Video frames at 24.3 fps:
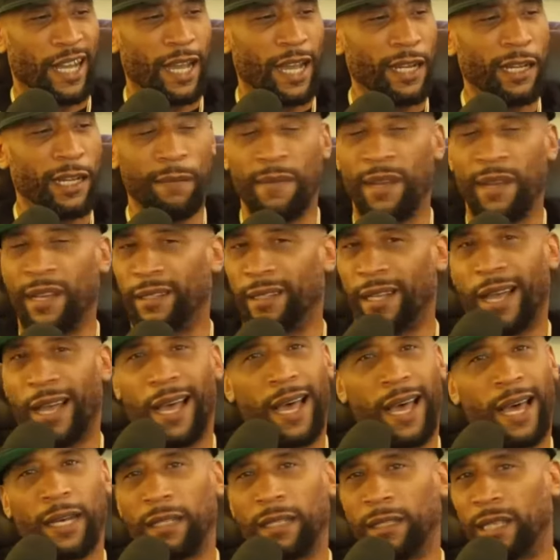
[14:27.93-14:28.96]
I could make the
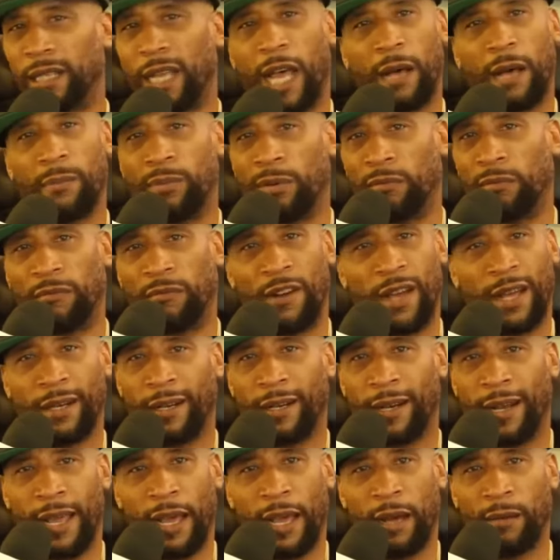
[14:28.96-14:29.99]
hottest album
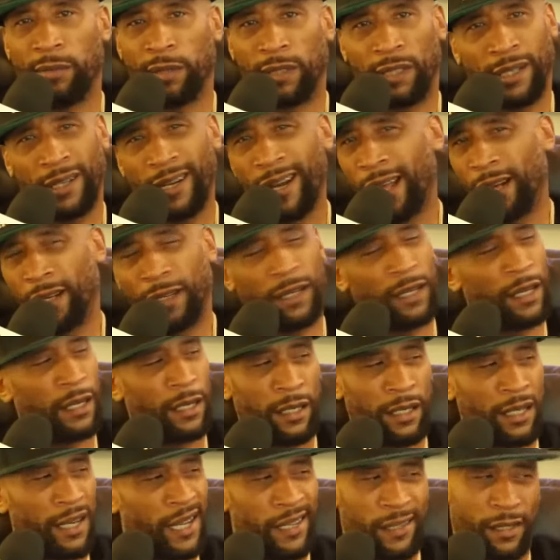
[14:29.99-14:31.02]
right now, but they're not
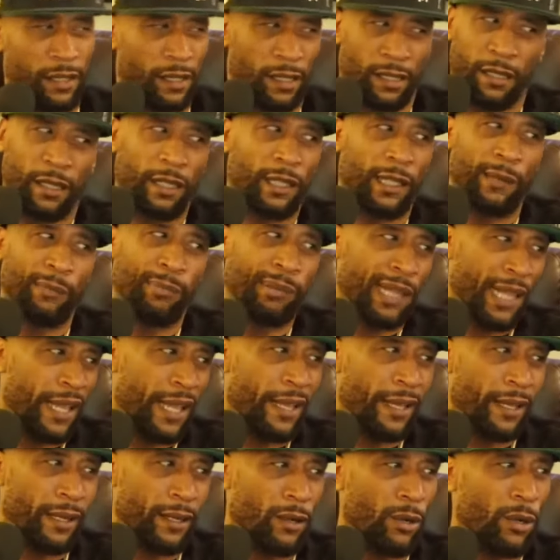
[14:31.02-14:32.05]
gonna necessarily
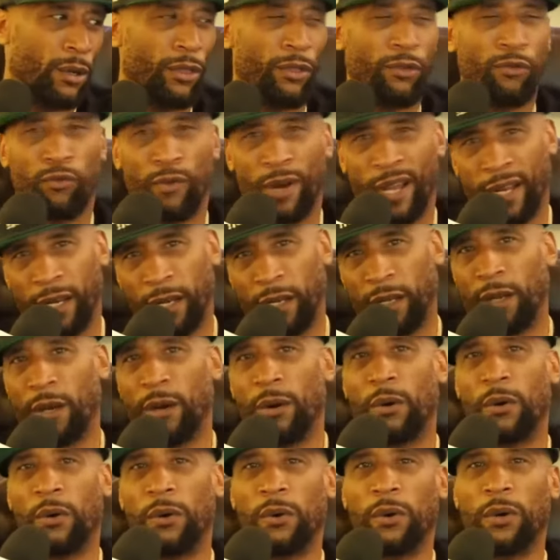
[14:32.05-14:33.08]
play it on the
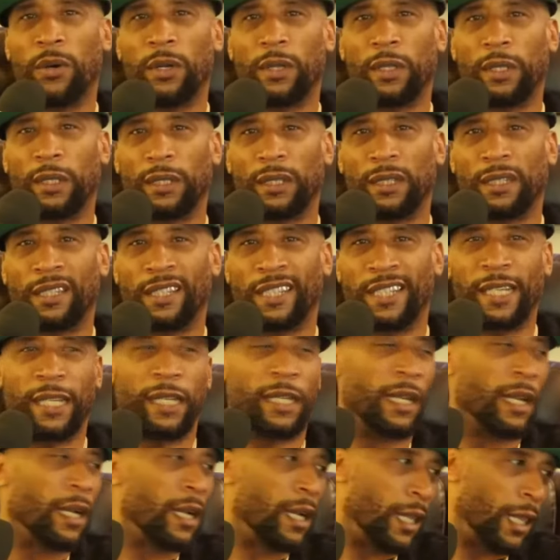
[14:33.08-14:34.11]
radio right.
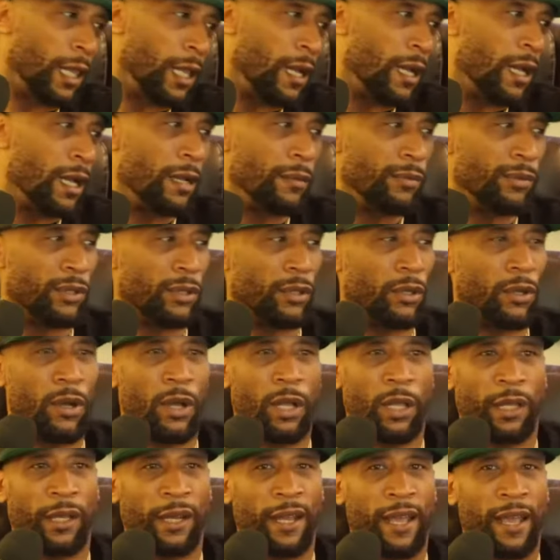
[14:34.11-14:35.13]
and in the clubs and
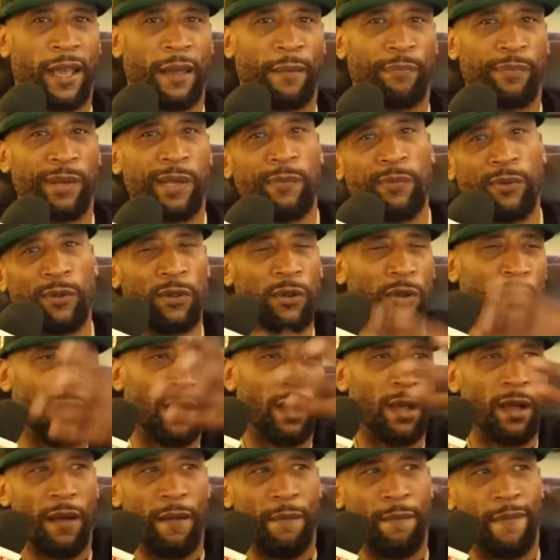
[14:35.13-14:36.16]
all of that. People,
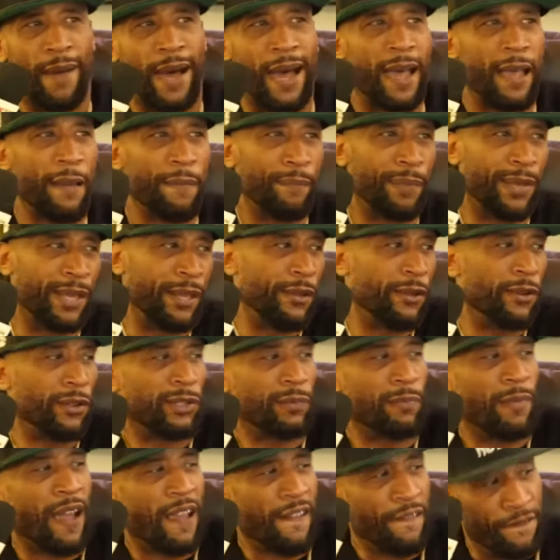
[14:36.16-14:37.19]
my
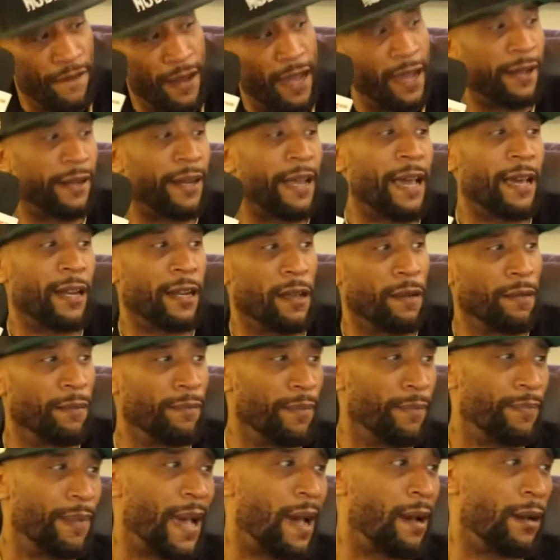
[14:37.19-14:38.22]
peers might find out
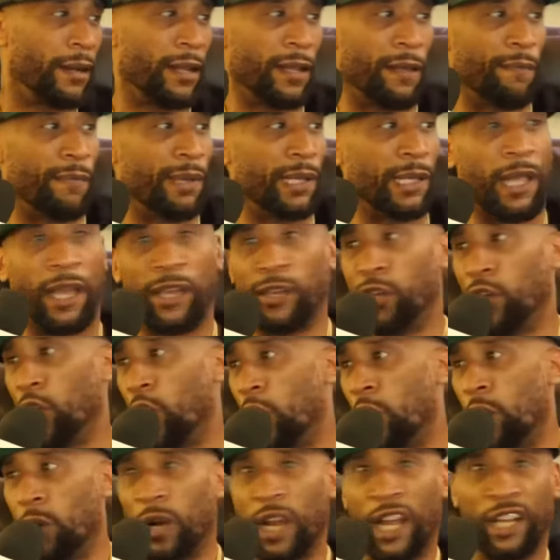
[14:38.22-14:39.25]
about it and be like,
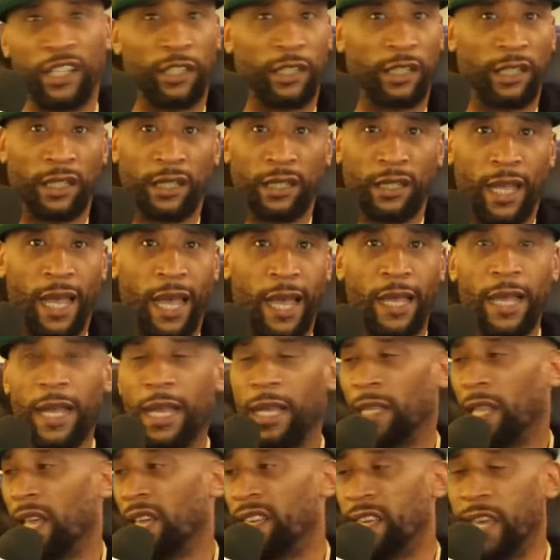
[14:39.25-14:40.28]
"Yo, that shit is hot."
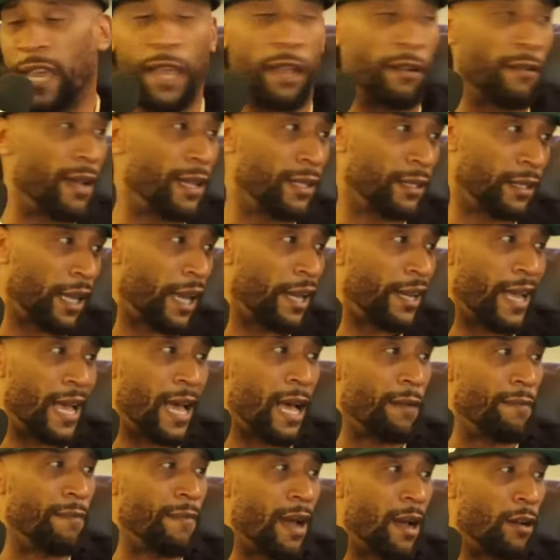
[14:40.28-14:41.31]
Like KRS got
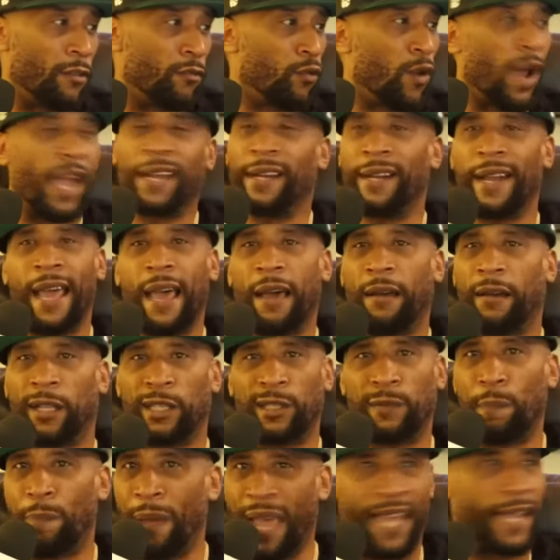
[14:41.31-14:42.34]
an album out right now
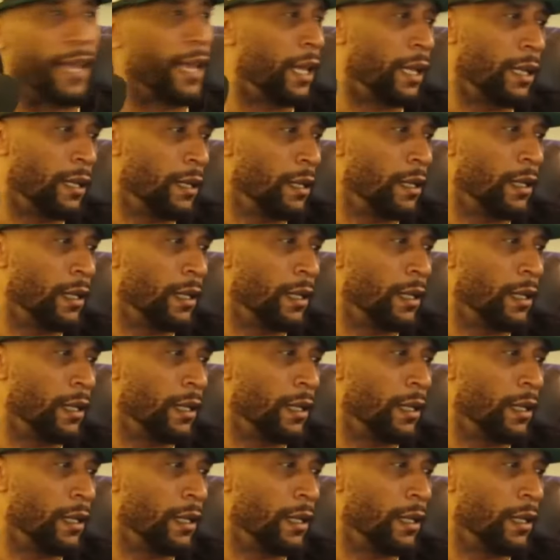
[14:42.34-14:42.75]
that's banging,